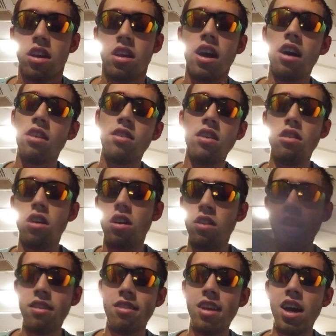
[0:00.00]
I'll see you all
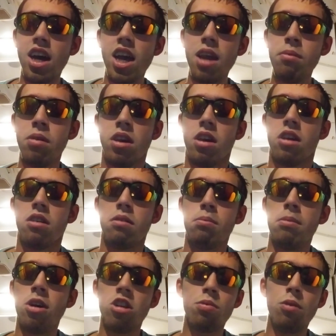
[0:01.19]
next time.
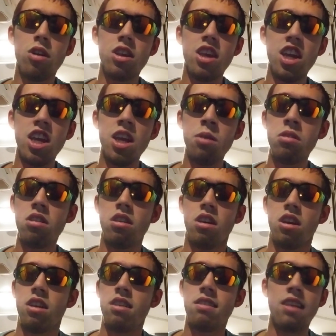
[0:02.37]
Motorsport Games.
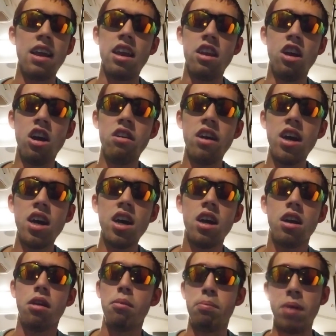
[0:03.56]
Sayonara.
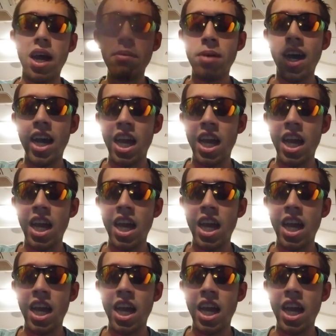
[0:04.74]
Bye bye,